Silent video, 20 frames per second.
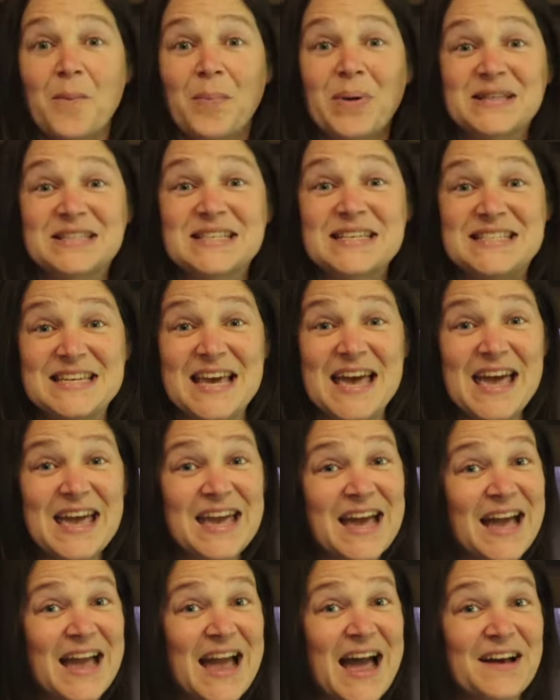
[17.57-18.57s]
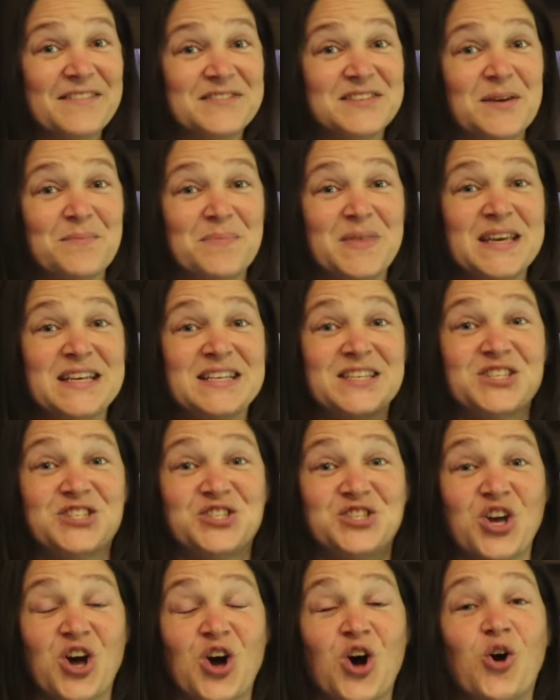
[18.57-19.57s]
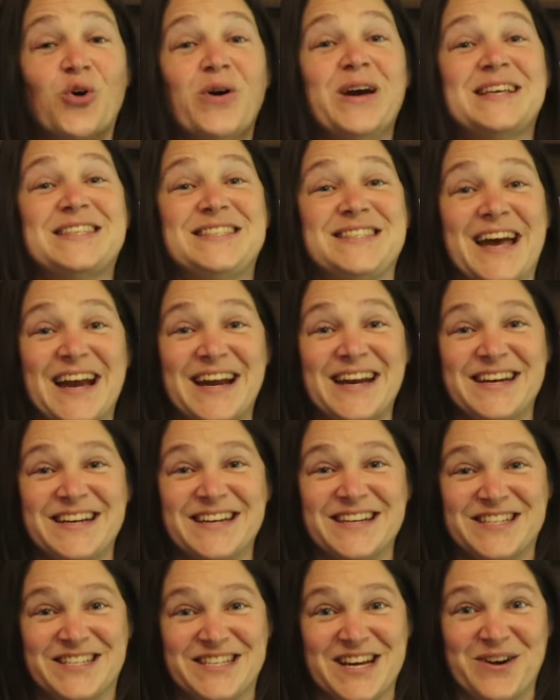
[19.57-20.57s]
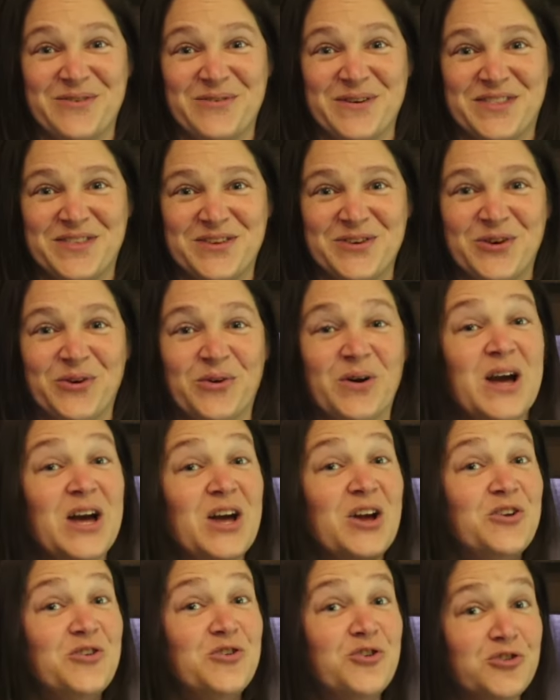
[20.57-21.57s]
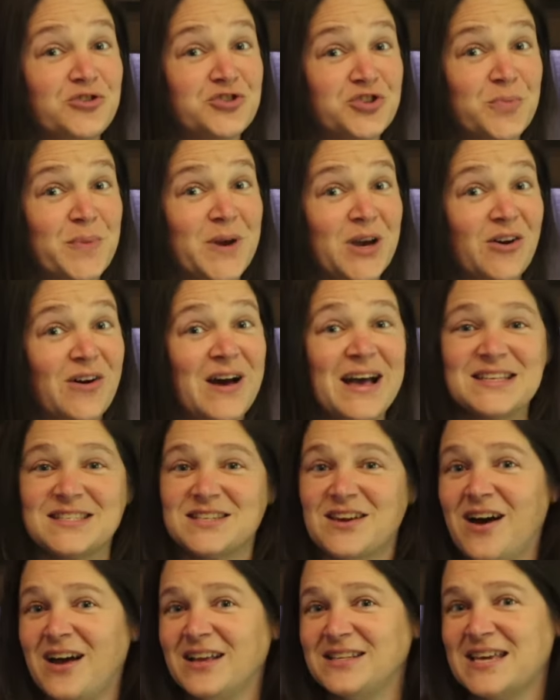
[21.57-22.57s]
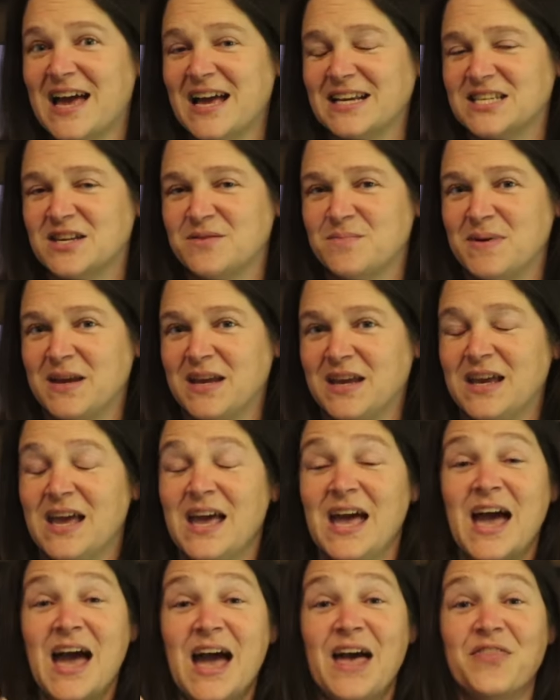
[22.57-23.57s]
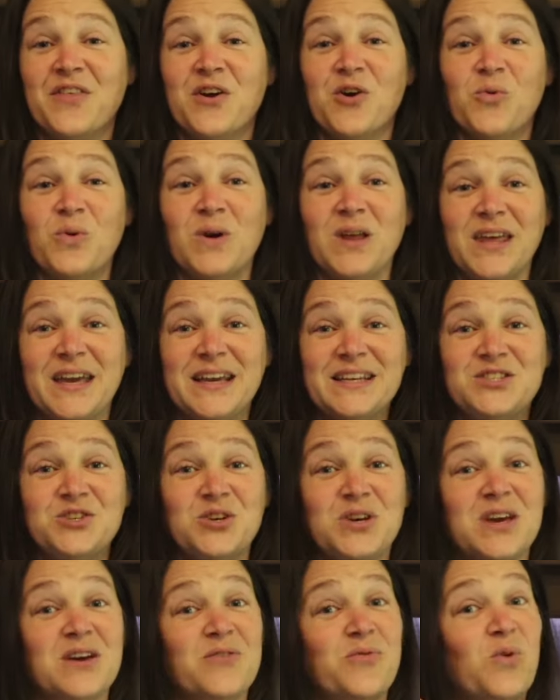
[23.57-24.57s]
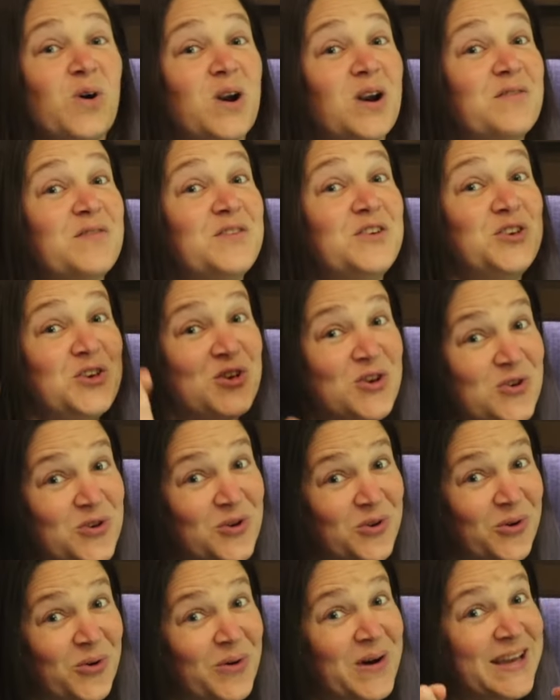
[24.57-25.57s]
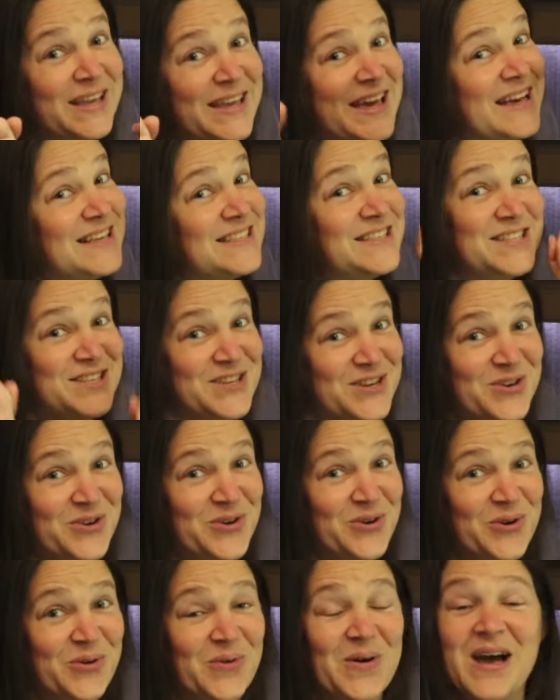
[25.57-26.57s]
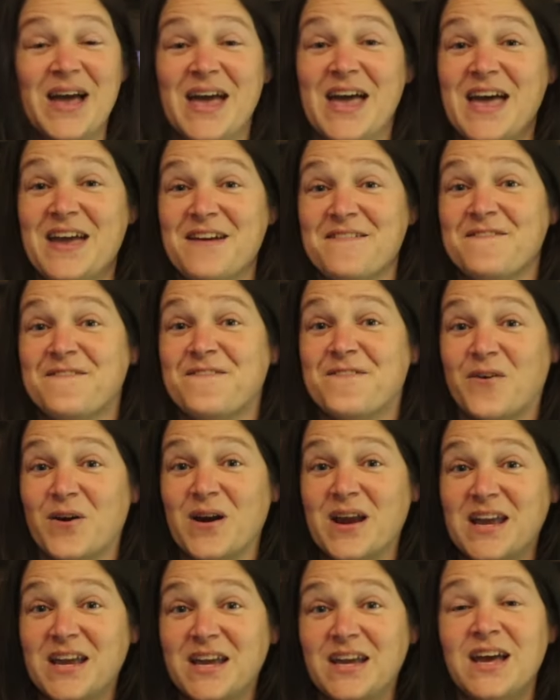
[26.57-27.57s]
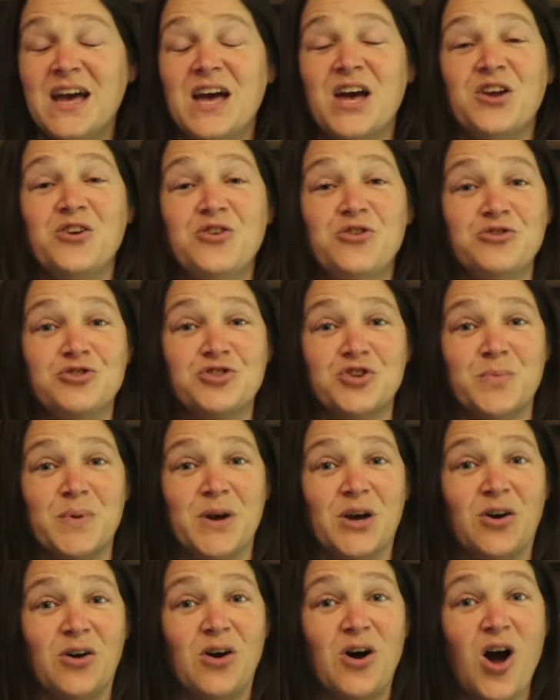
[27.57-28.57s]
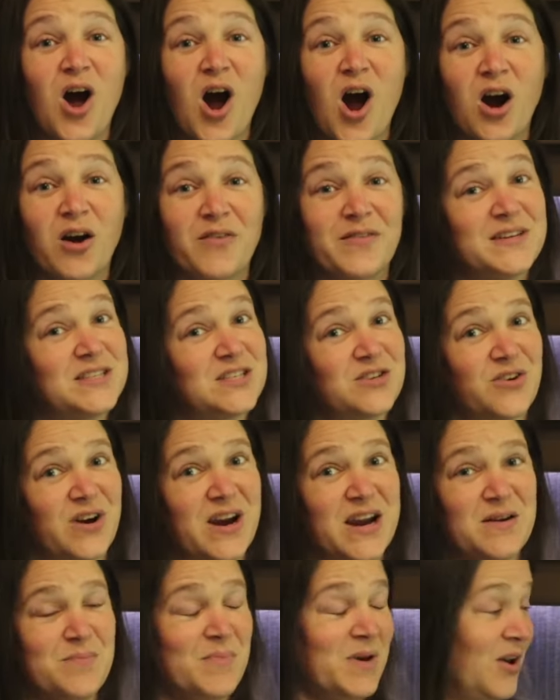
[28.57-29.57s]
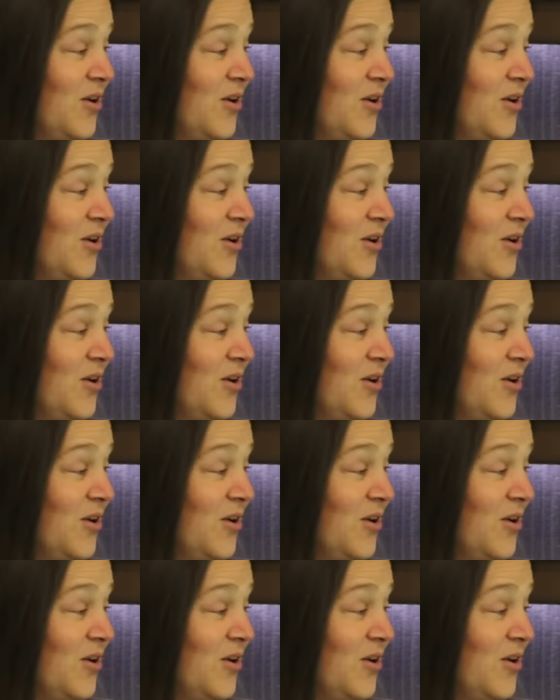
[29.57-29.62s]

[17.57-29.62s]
But today I have something so exciting to share with you. Nutrimill has contacted me and they're willing to give one of you, yes, you, a free Nutrimill Harvest Grain